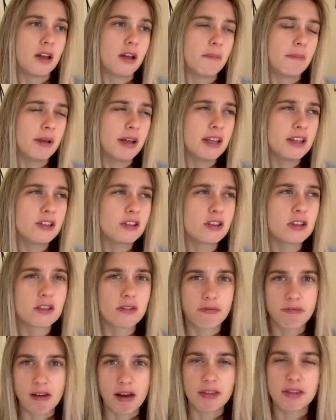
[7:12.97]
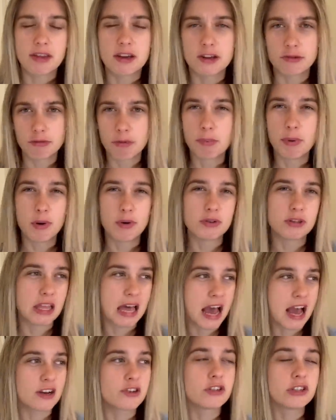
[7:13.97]
but it's just the fact that there's reports that
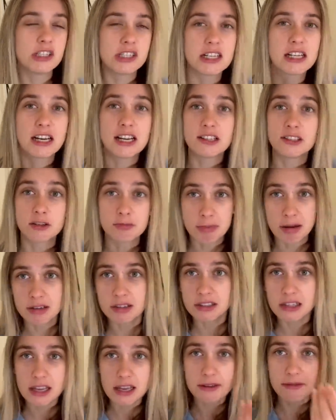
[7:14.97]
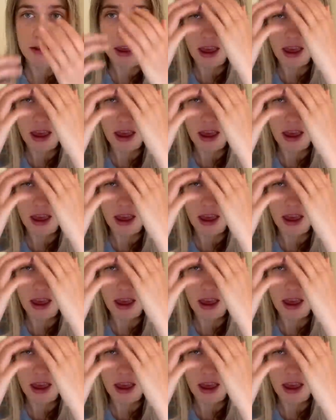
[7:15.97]
actually the Glazers might stay.